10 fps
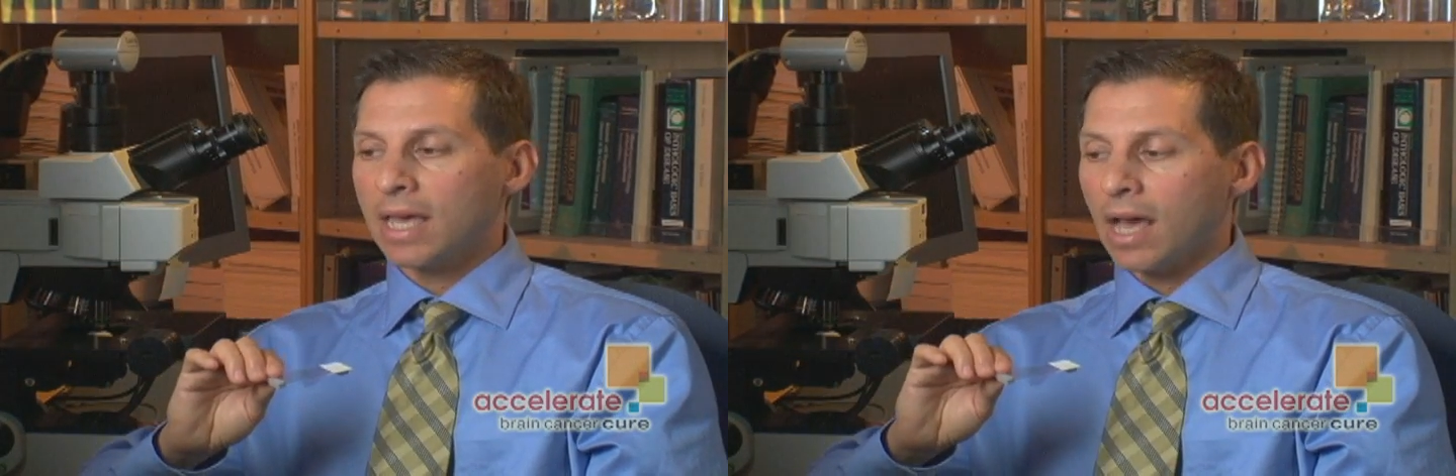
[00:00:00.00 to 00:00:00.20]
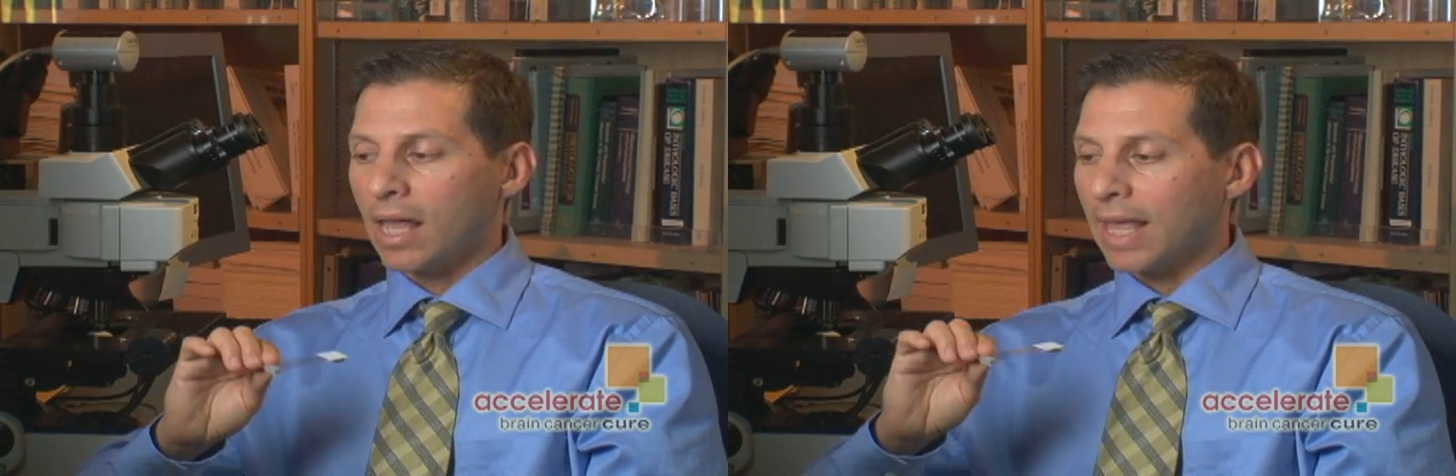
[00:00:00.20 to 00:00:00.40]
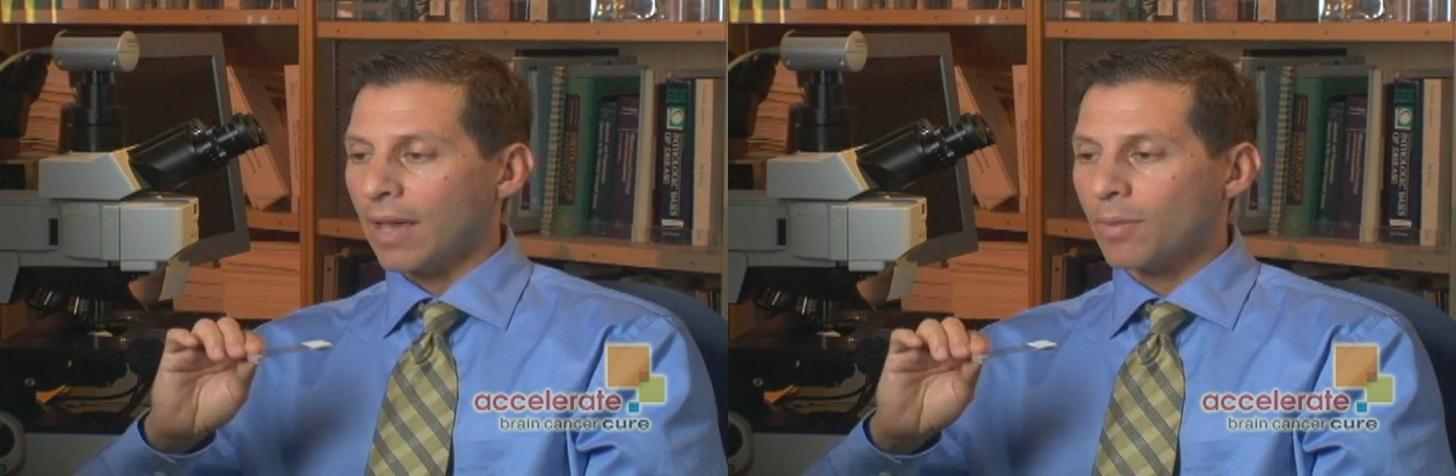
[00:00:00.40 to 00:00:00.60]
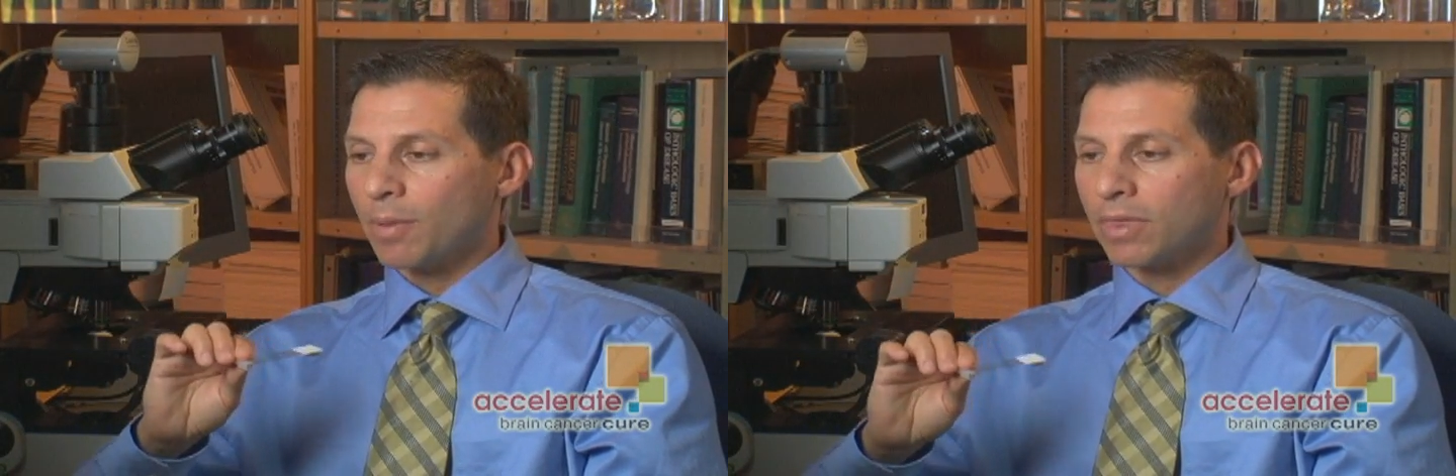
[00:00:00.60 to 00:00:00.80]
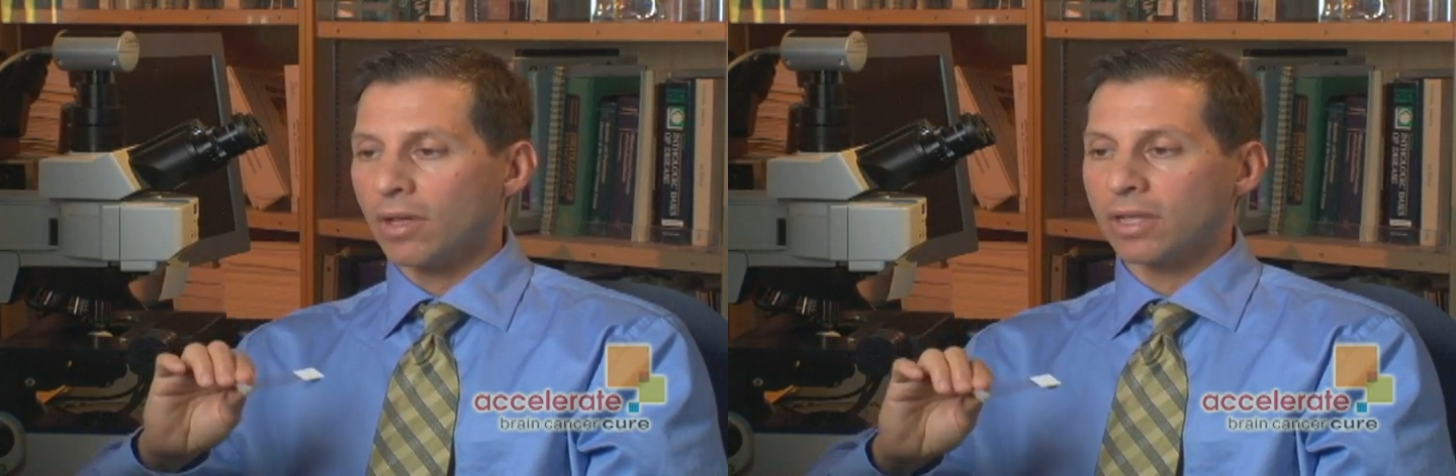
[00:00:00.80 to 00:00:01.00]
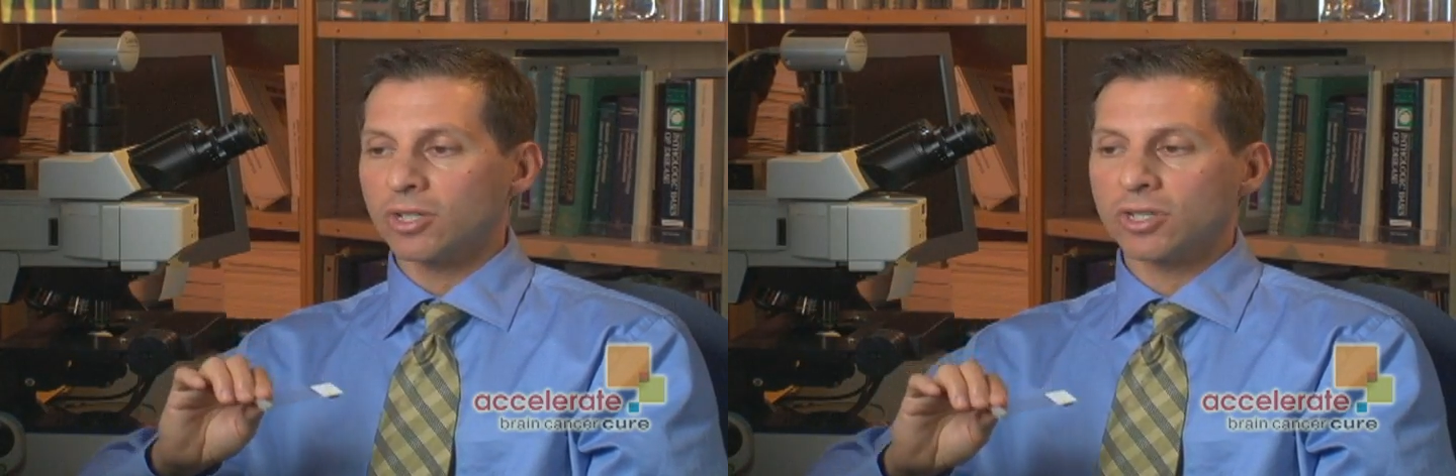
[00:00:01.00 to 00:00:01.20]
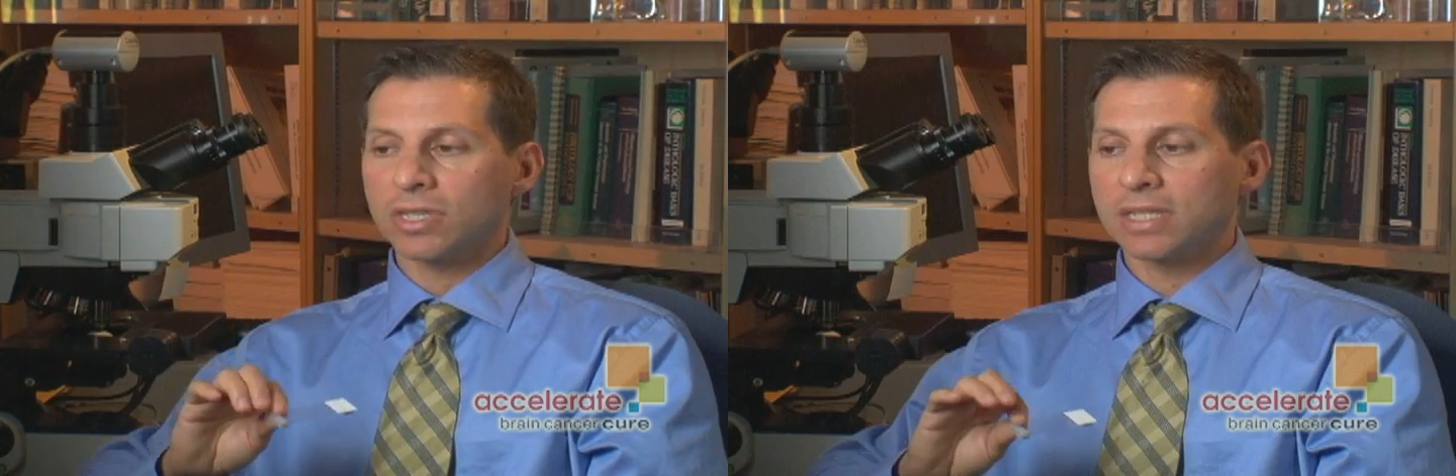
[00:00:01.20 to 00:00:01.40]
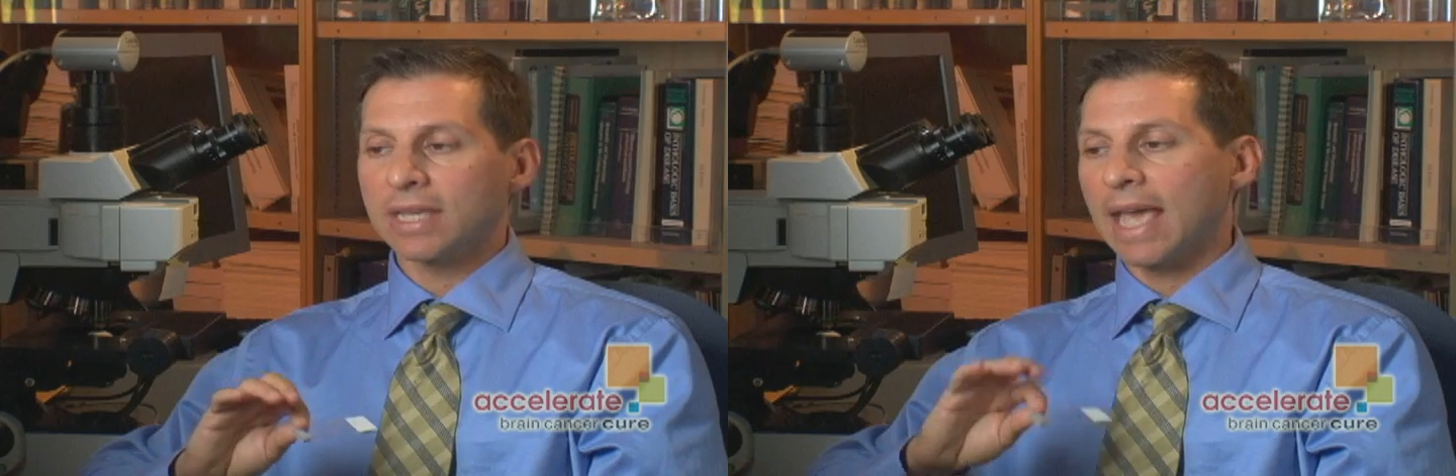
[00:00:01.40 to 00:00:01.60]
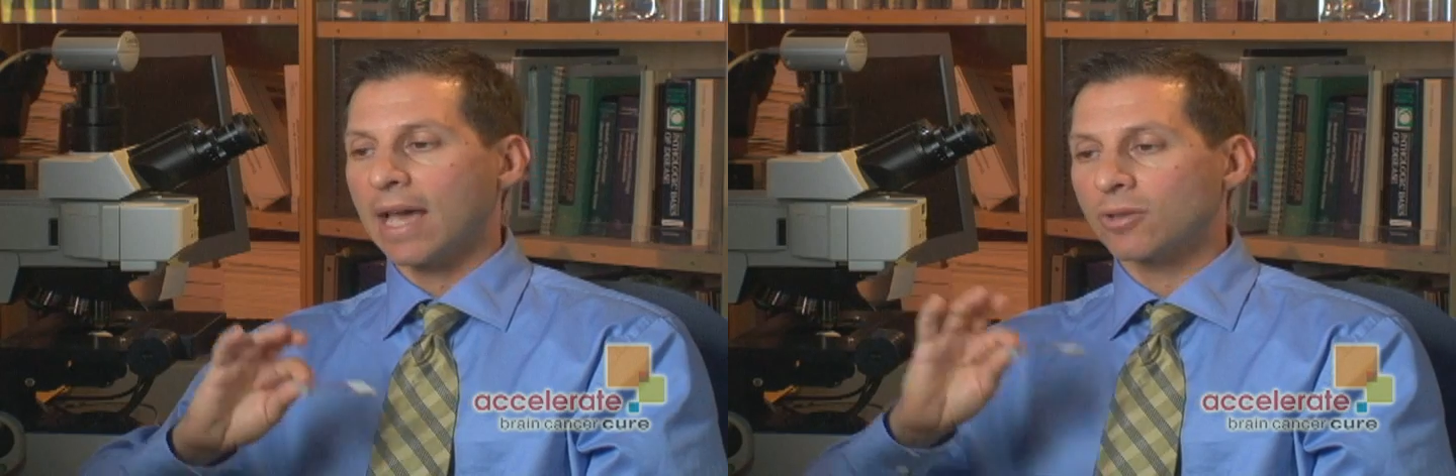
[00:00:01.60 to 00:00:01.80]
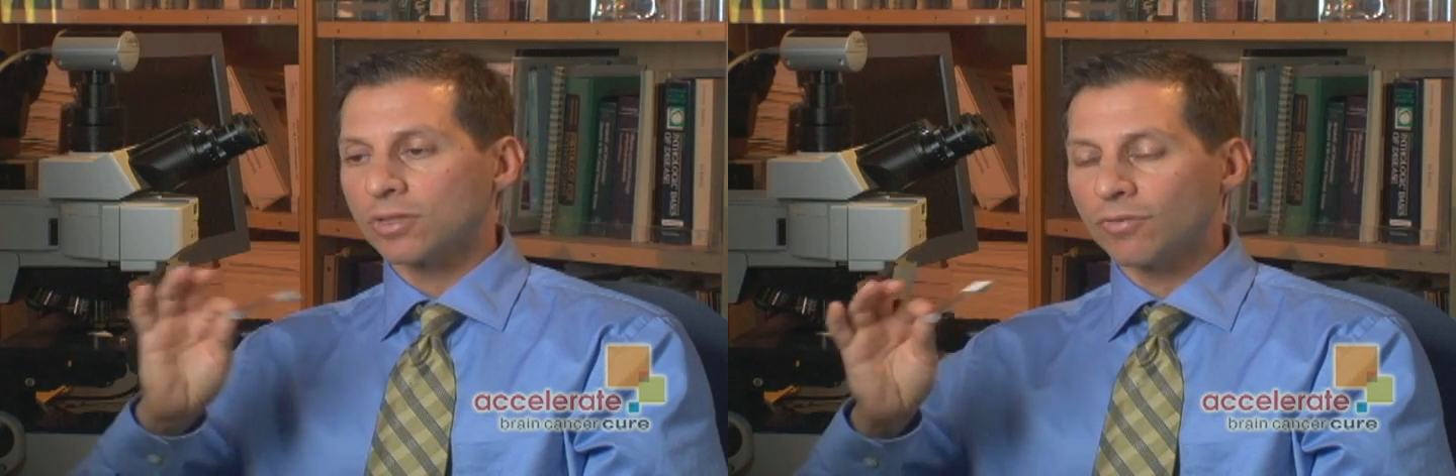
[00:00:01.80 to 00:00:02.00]
allow the pathologist to say
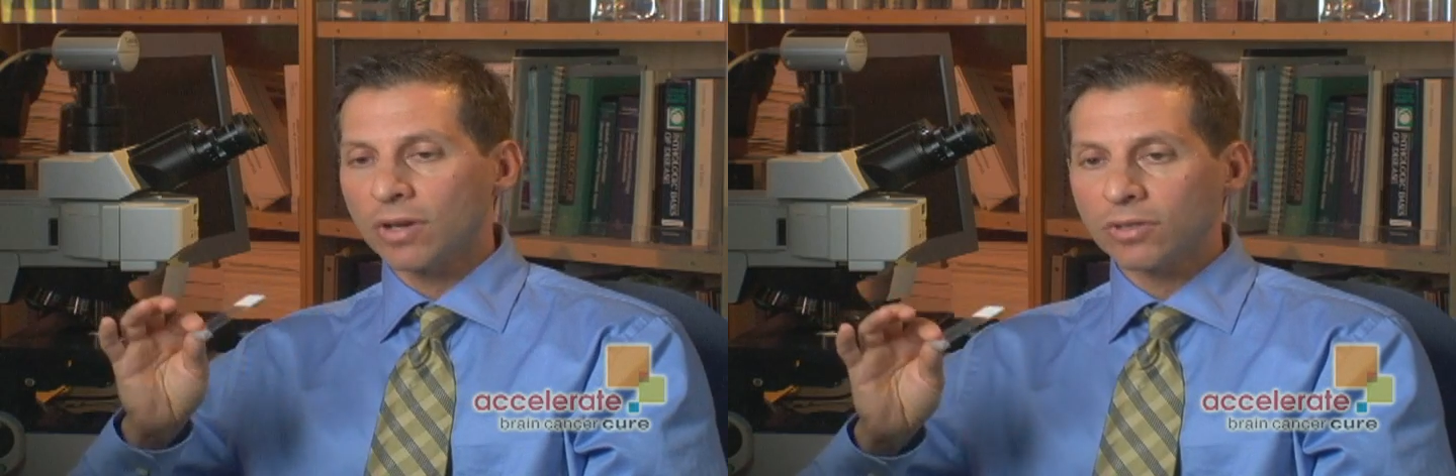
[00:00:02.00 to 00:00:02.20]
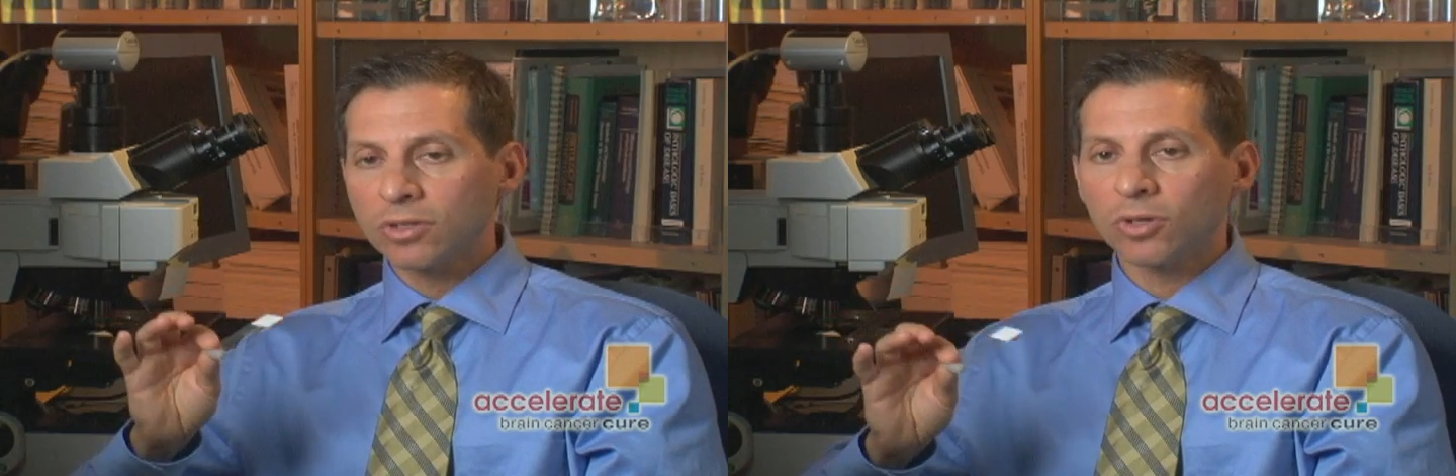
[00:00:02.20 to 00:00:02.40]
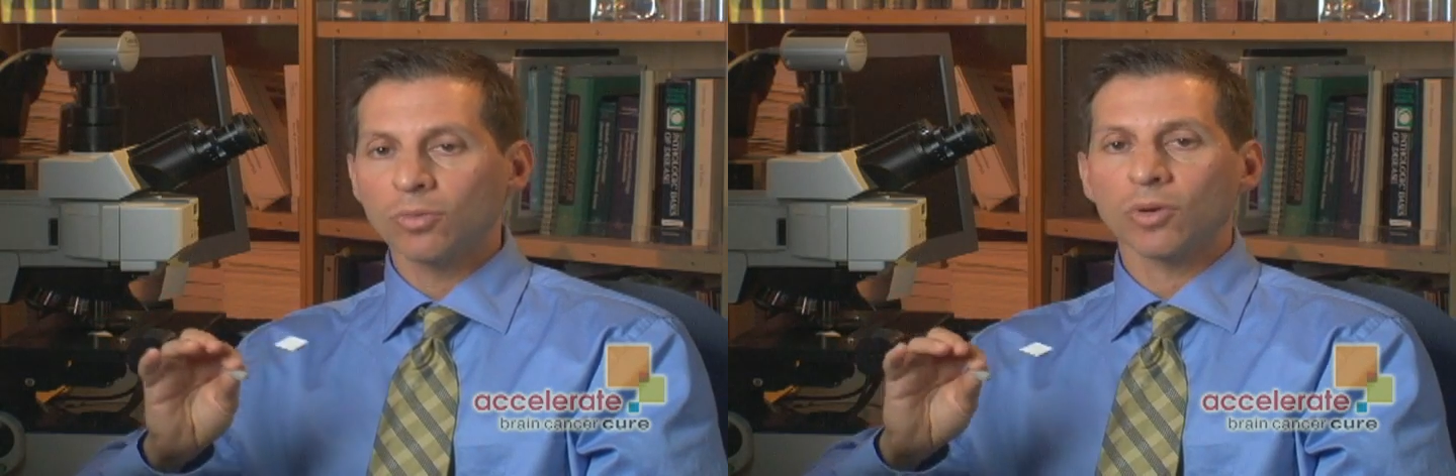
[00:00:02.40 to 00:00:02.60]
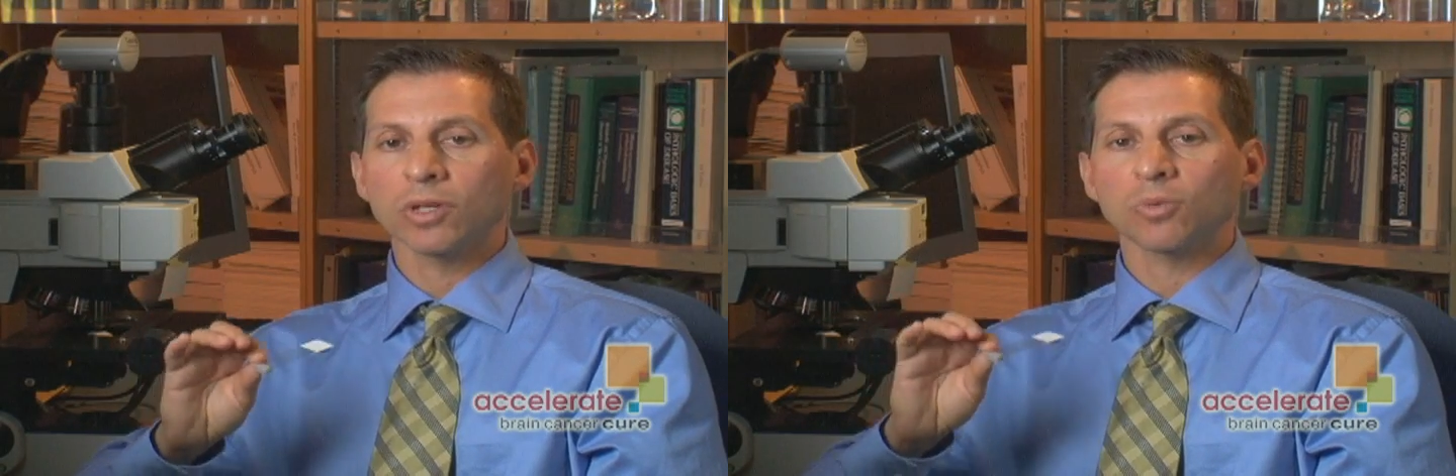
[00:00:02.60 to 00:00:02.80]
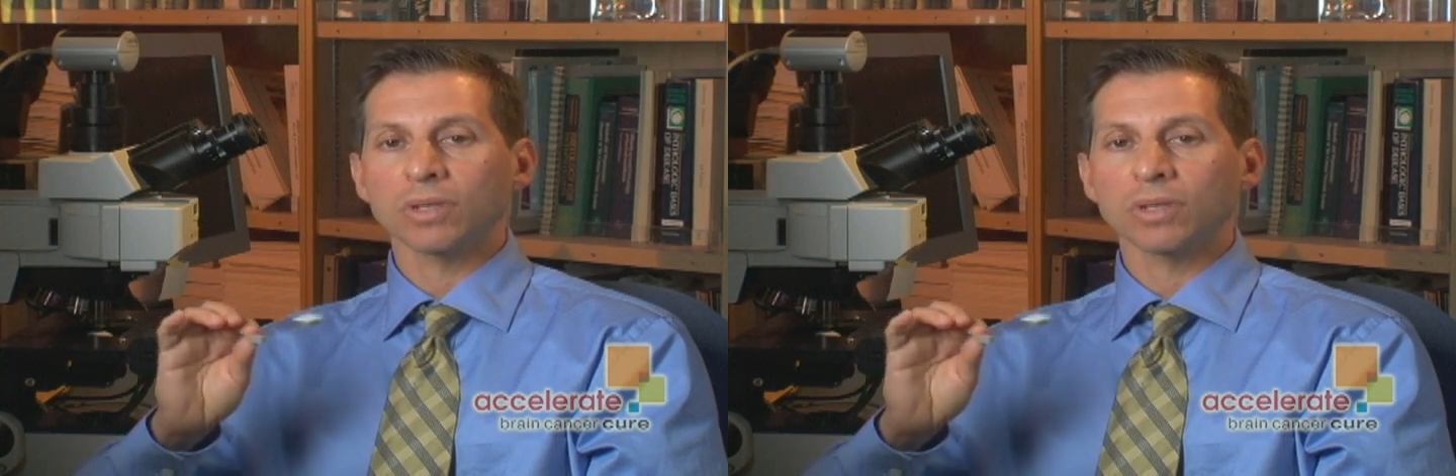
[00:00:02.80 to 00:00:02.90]
how severe the tumor is,